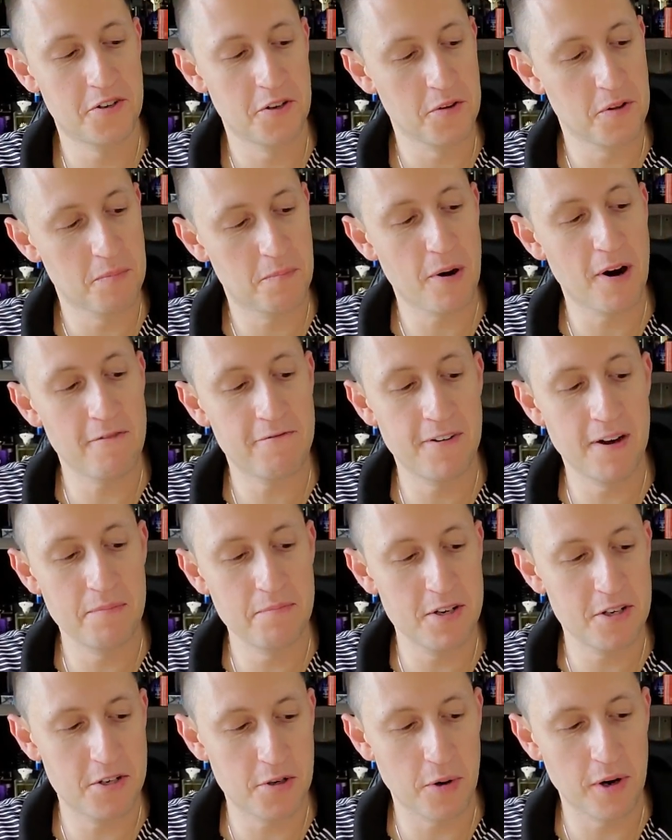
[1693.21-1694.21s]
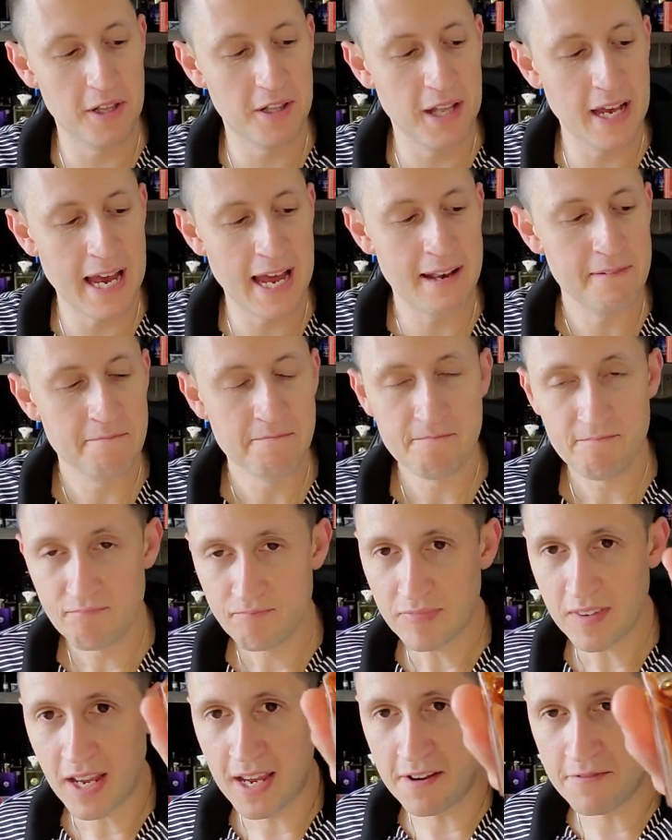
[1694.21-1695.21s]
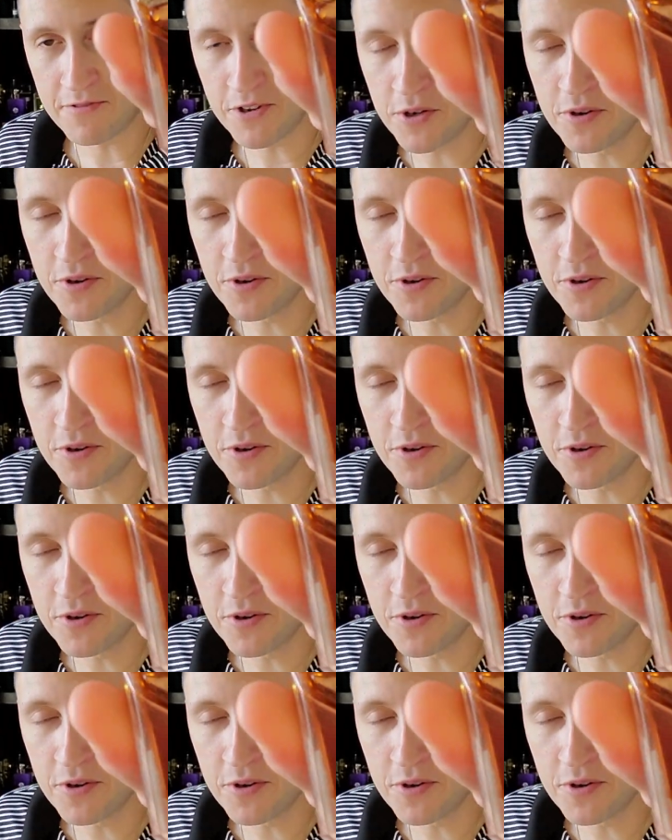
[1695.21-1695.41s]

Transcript: So the Parfum de Toilette, if